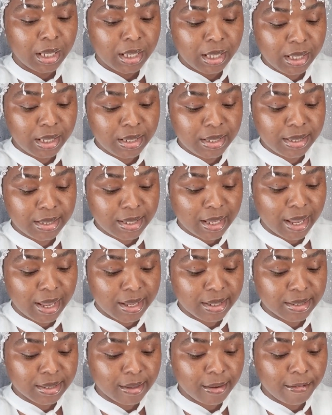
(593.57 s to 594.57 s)
He
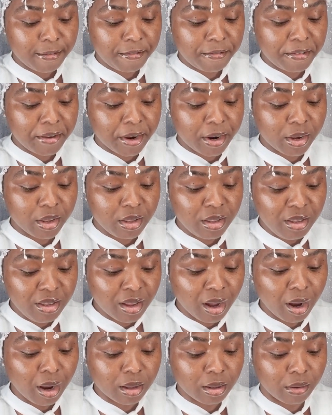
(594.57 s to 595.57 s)
says, fear
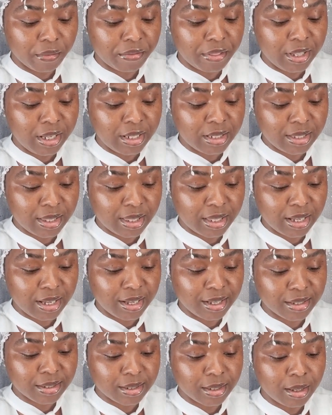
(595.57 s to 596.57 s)
none of these
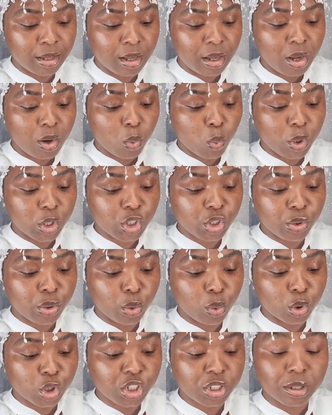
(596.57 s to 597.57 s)
things which
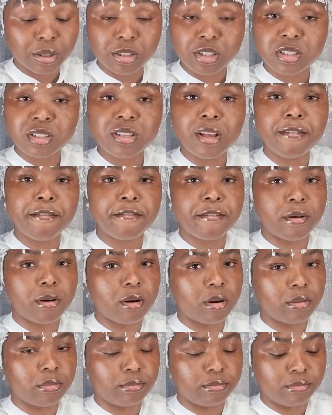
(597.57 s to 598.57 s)
thou shalt
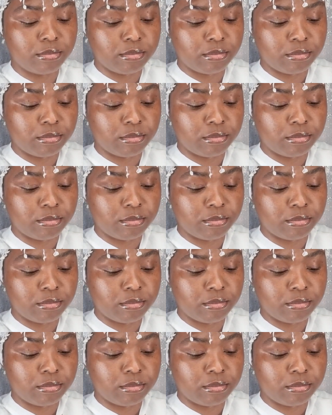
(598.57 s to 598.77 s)
suffer.